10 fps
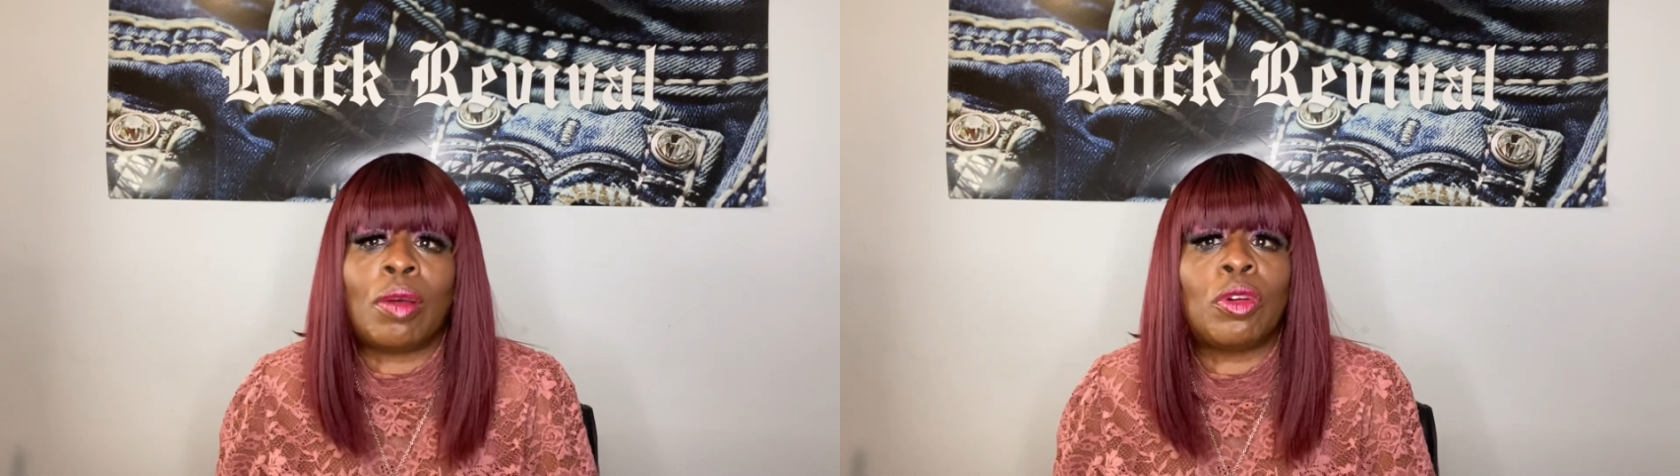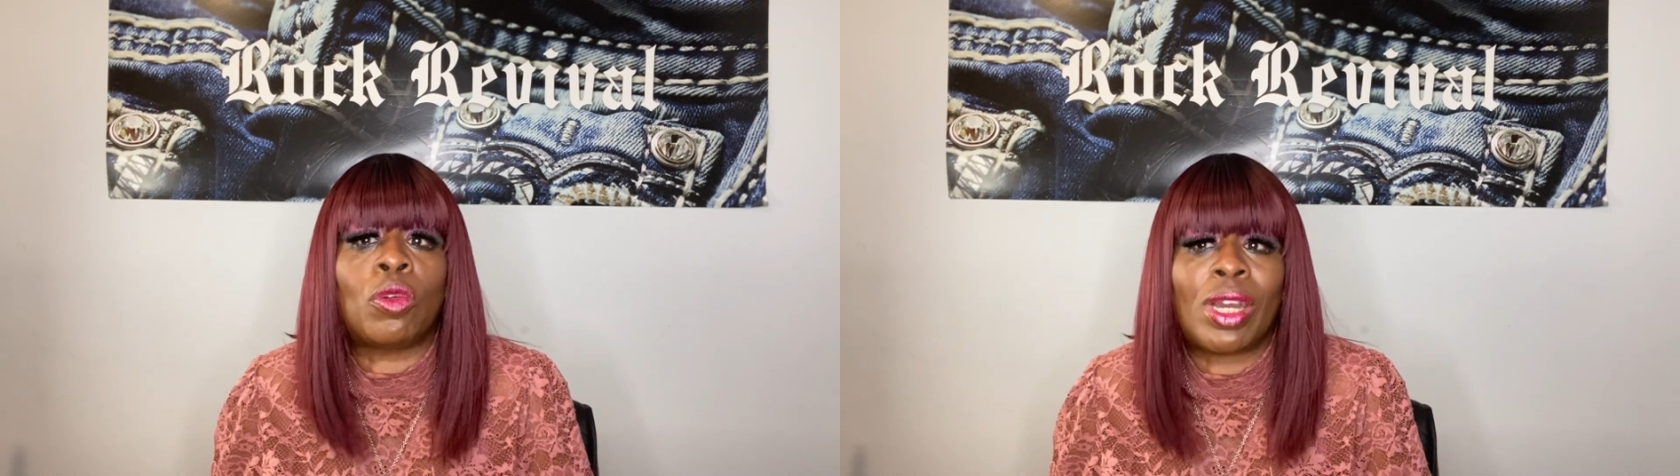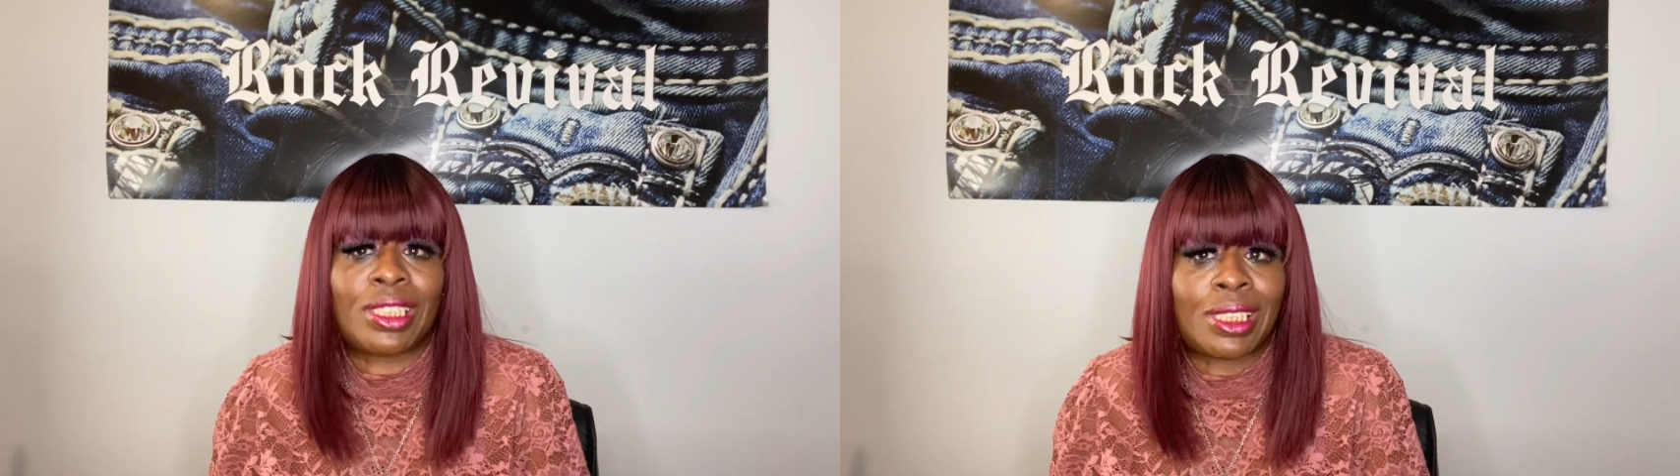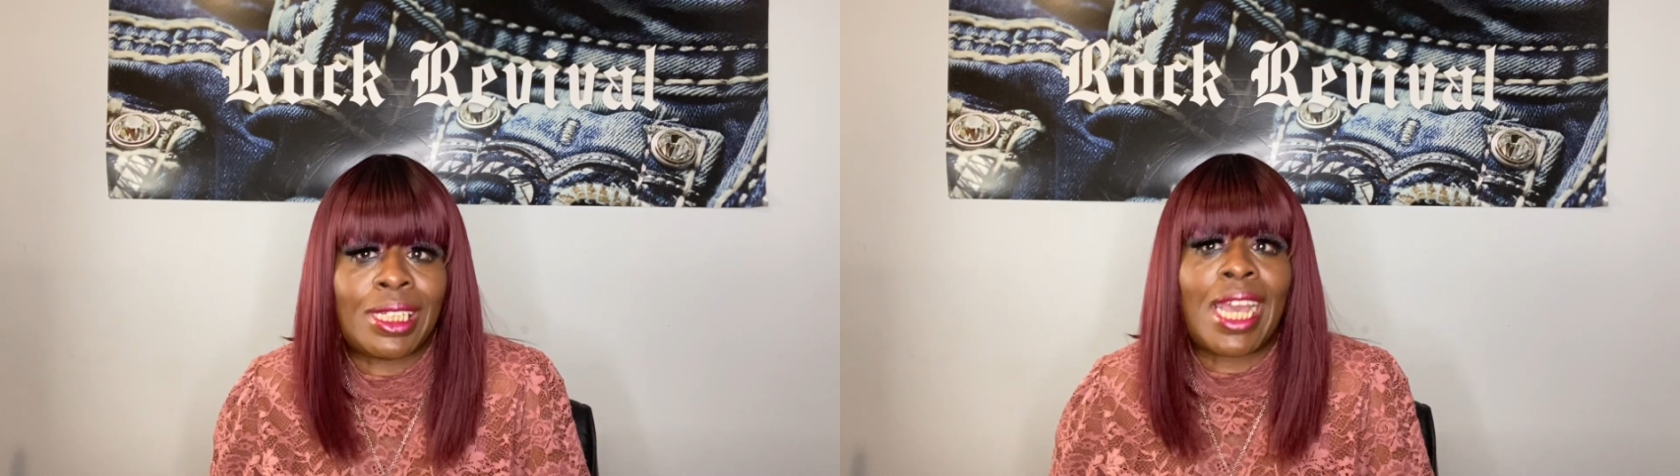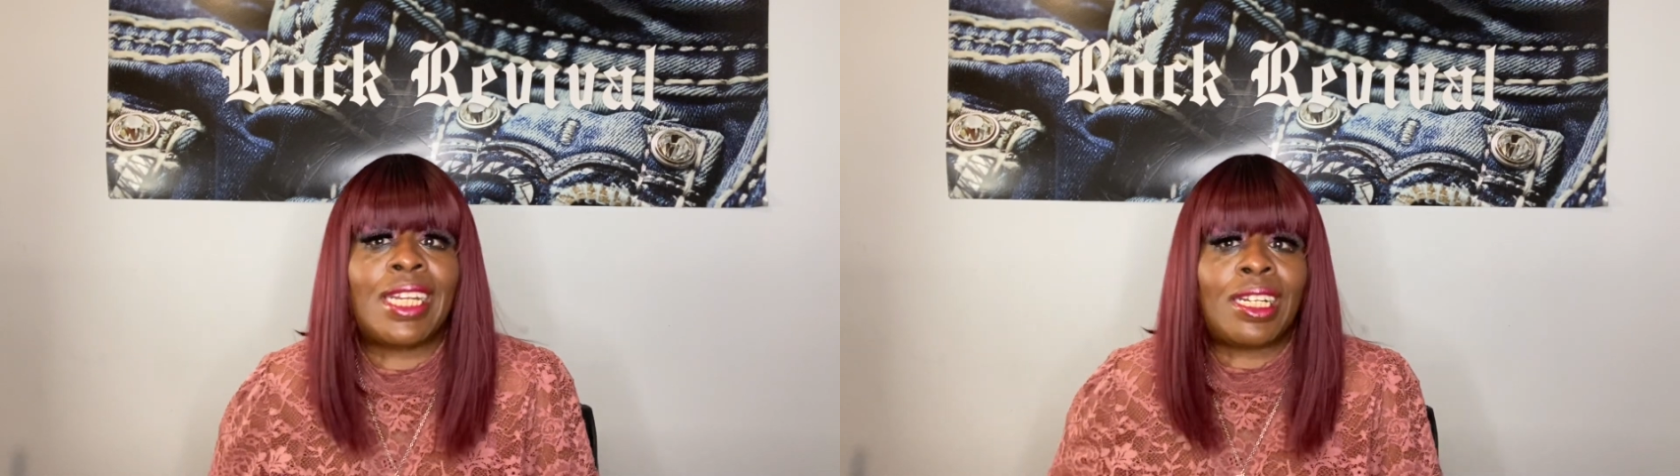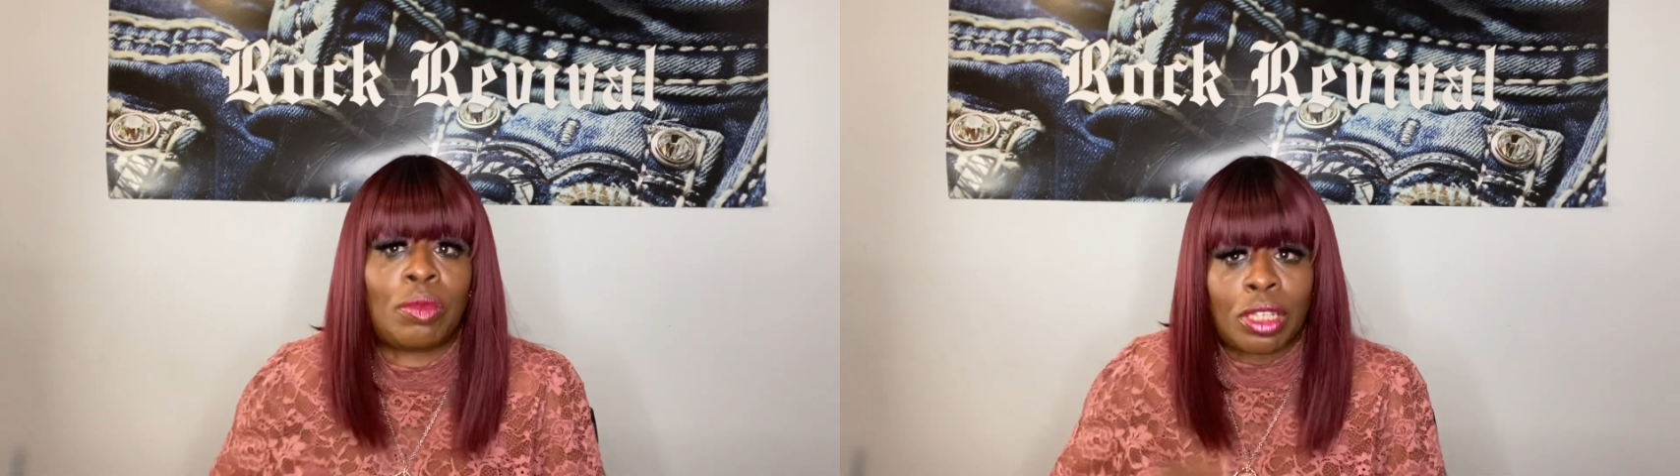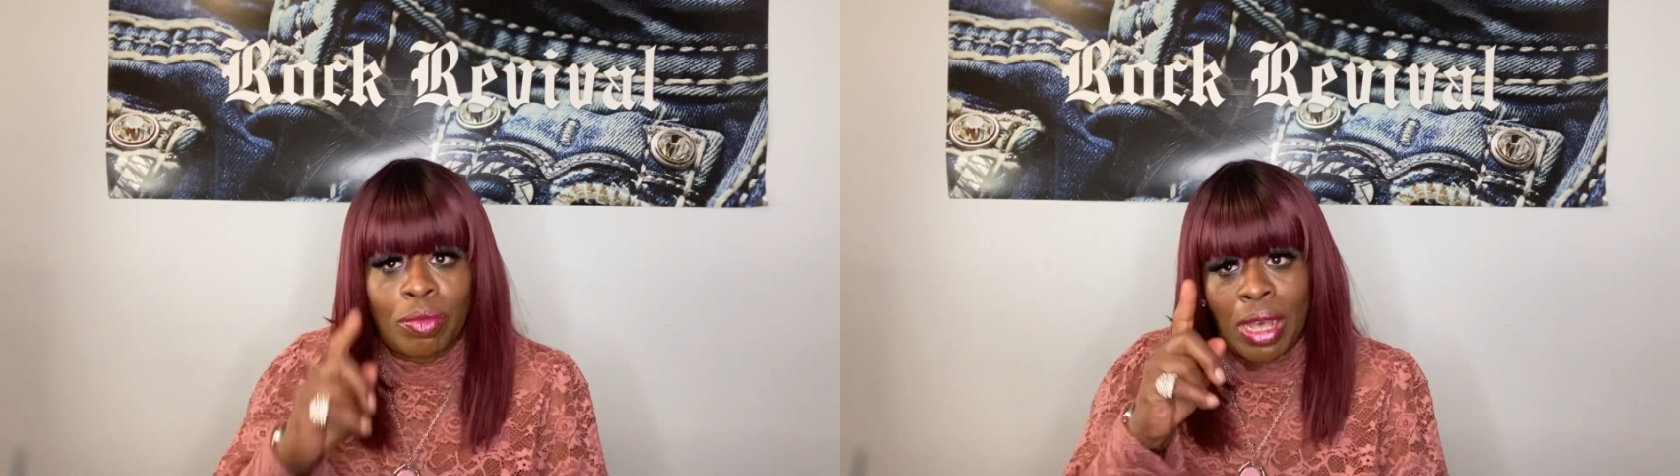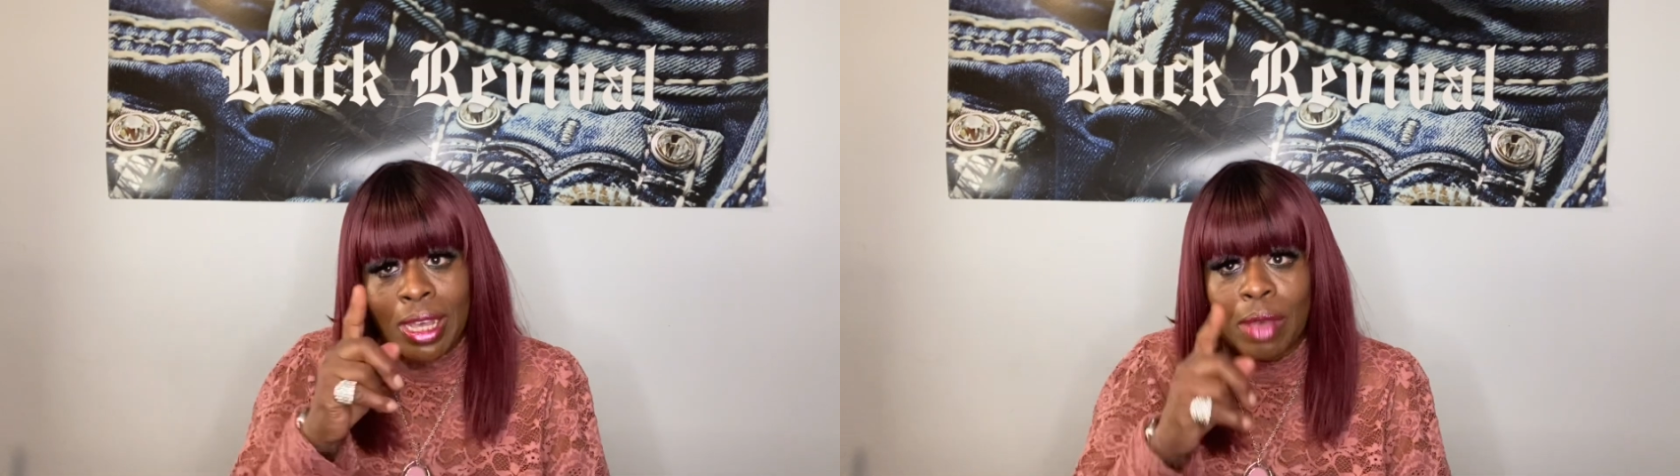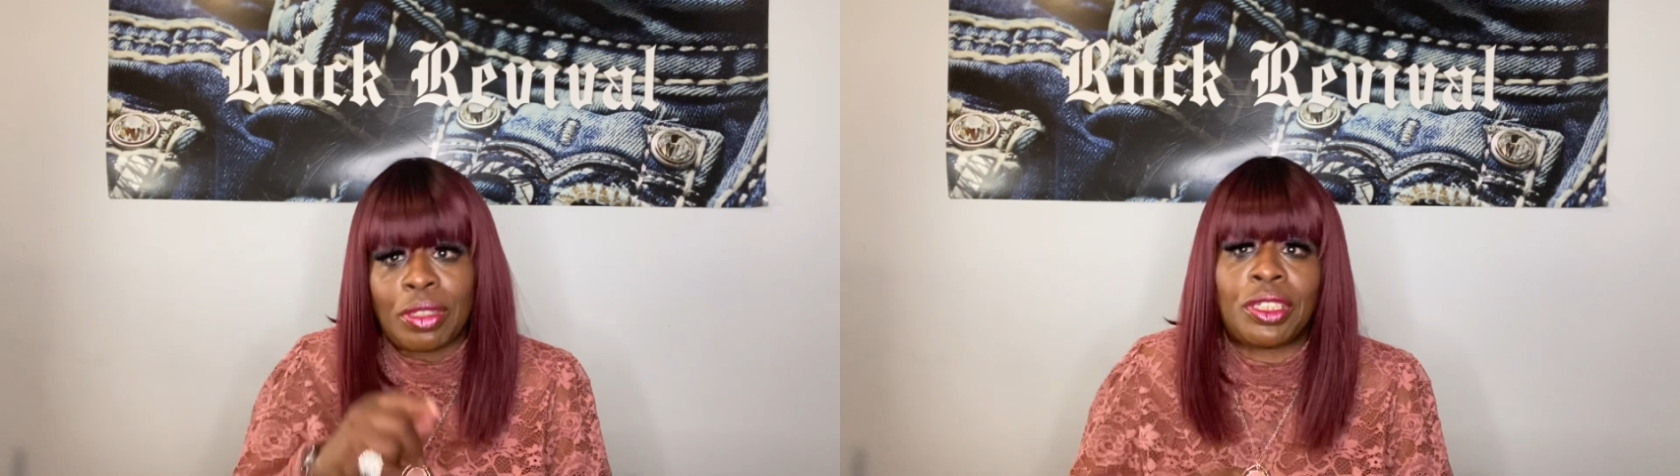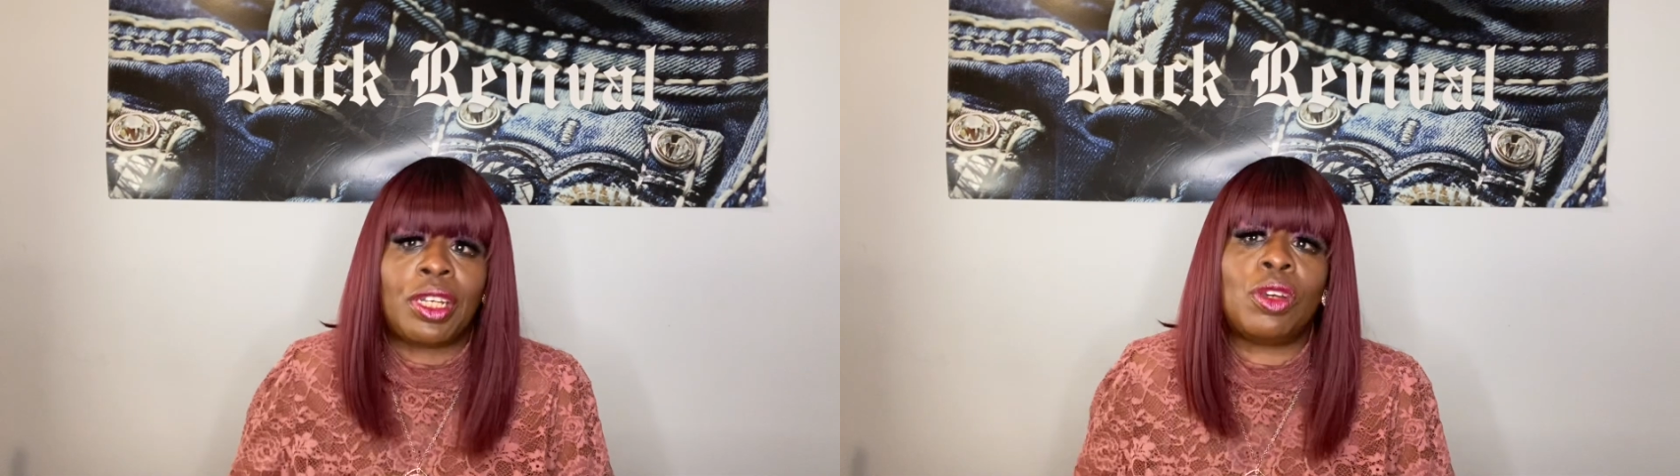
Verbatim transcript: I'm going to watch it tonight, and I'm going to give my commentary